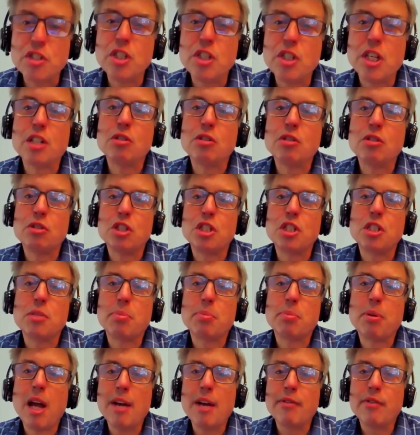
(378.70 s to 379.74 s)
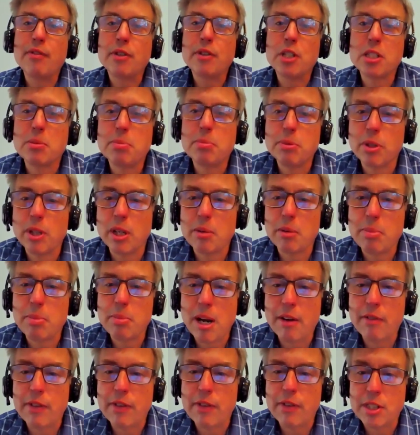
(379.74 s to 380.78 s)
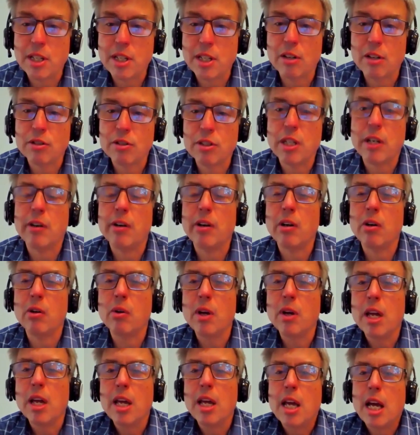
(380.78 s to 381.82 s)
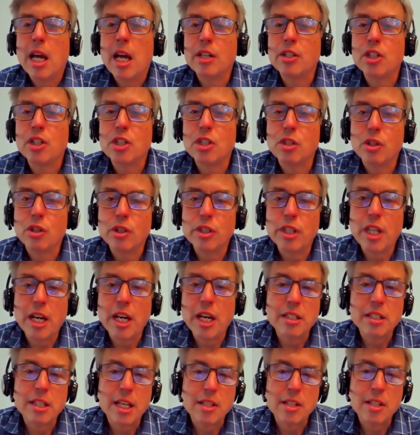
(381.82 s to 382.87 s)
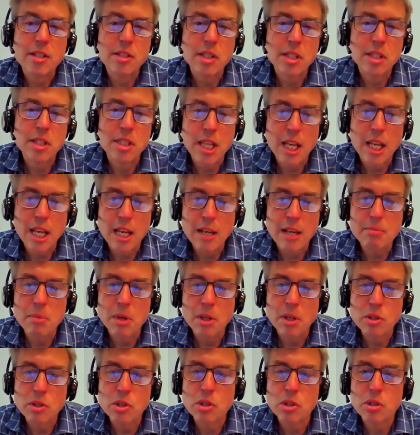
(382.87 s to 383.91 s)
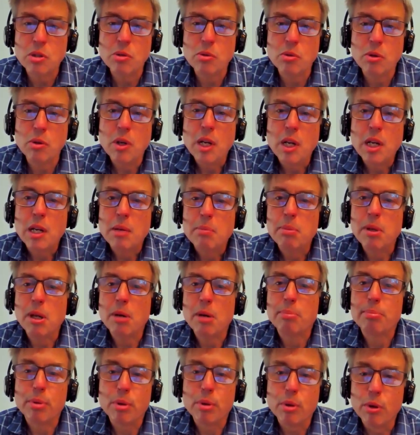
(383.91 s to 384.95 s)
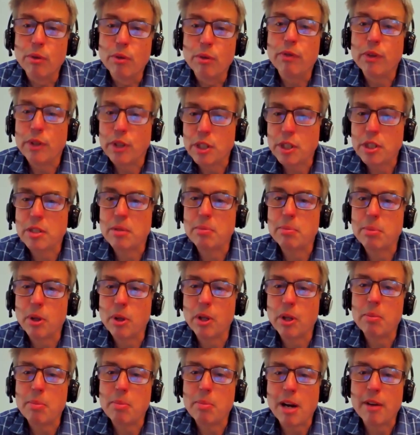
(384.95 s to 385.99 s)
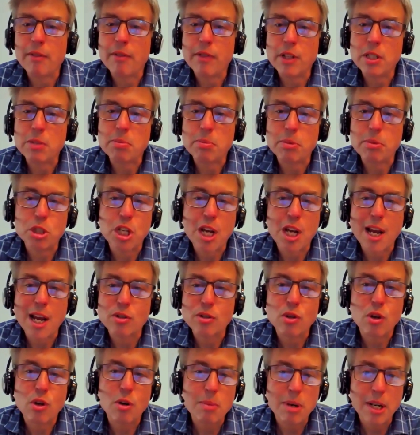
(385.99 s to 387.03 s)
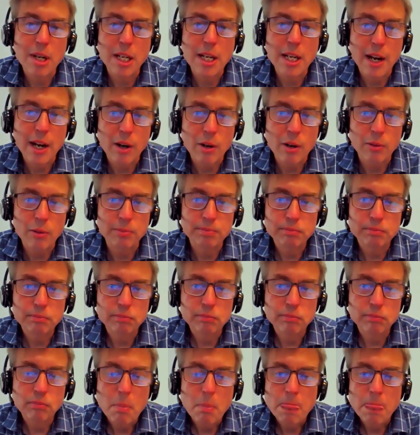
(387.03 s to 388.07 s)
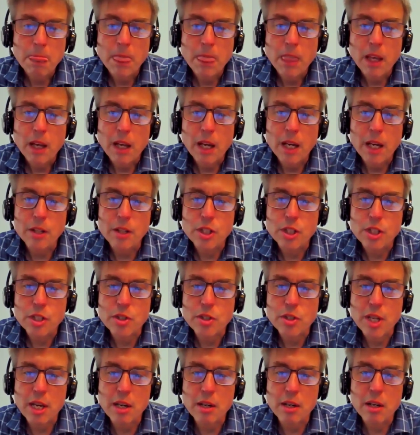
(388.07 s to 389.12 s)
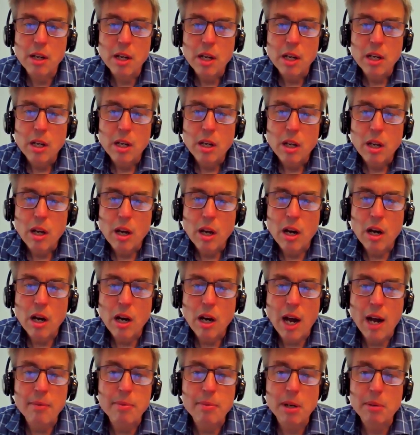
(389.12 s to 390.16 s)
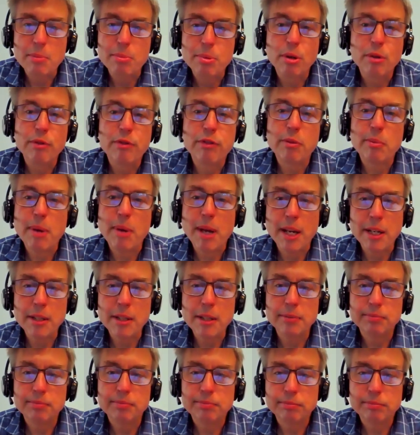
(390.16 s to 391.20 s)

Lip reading: sick, so she's applied for disability benefits in Ontario, and she's learned that it takes 6 to 8 months to be approved for disability benefits. But she has no money now, and she's saying, "I've been approved for MAiD."